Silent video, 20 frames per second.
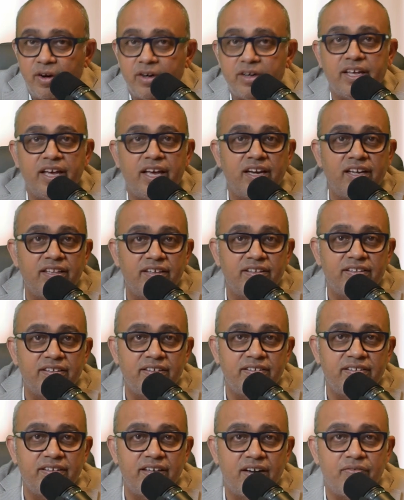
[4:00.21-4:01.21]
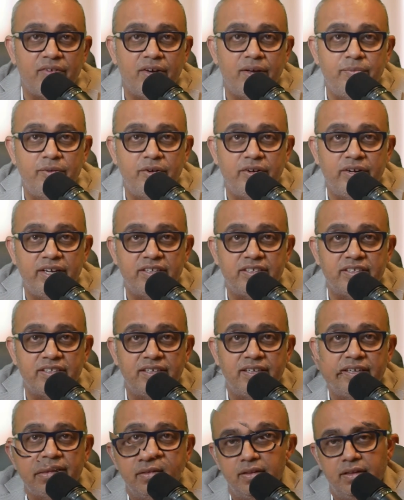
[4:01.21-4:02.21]
carry the CCR5 mutation.
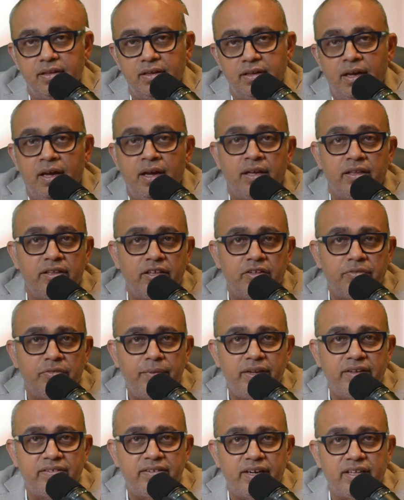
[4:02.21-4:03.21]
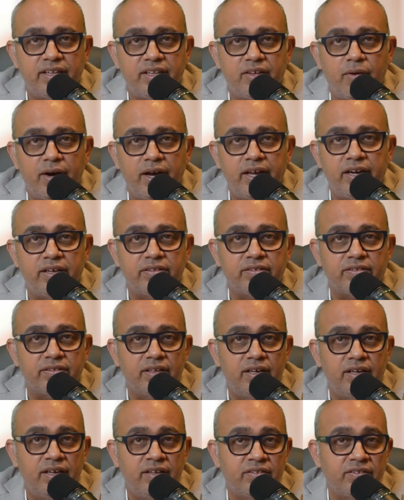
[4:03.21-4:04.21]
This means that the virus
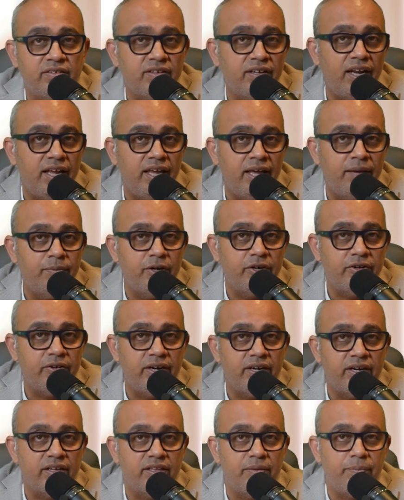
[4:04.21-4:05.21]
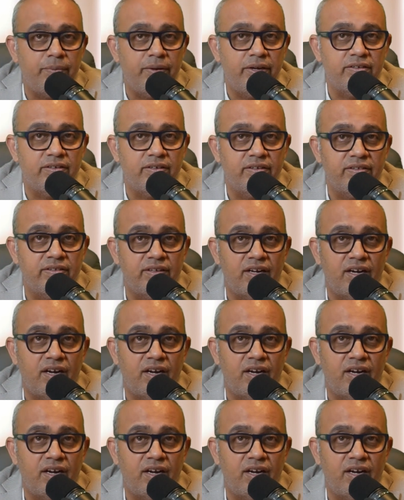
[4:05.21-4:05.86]
is still able to enter the patient's cell.